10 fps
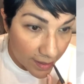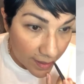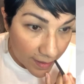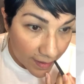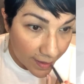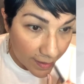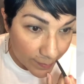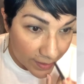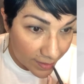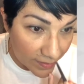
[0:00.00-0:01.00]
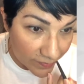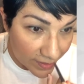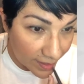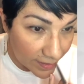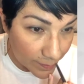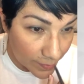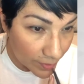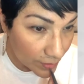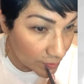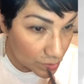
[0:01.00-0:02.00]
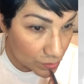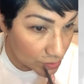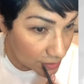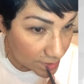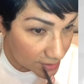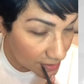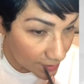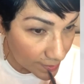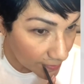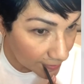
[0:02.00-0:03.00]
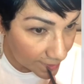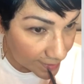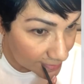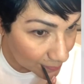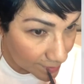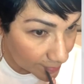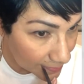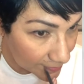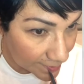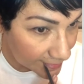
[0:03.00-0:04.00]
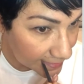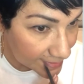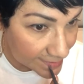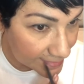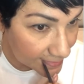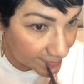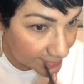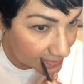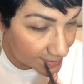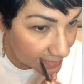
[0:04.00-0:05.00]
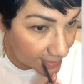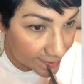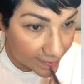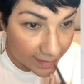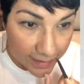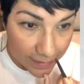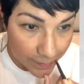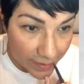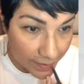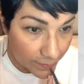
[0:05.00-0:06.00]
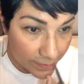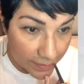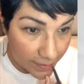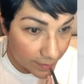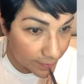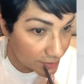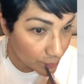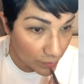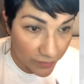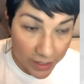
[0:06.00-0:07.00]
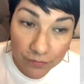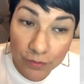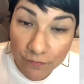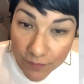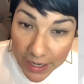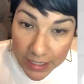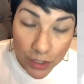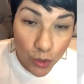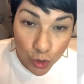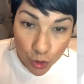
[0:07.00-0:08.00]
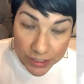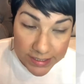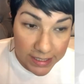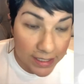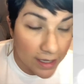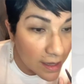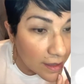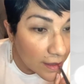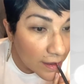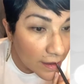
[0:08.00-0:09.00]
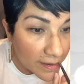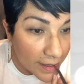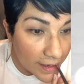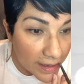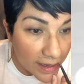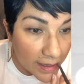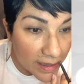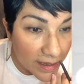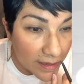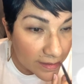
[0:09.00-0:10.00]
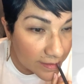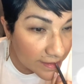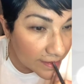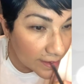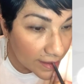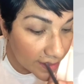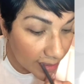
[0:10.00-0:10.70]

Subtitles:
I'm gonna leave it kind of more neutral, so that's why I'm doing this. So just kind of lining my whole lip to prevent it from fading or creasing. All right, just like that.